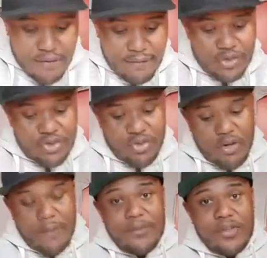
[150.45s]
For
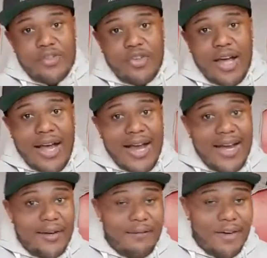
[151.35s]
sure. So I
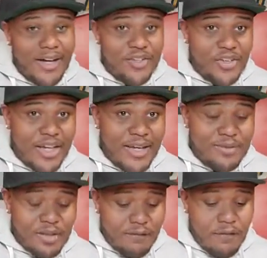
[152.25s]
got LeBron
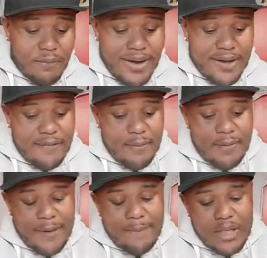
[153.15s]
James for my
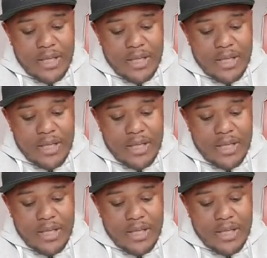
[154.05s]
MVP.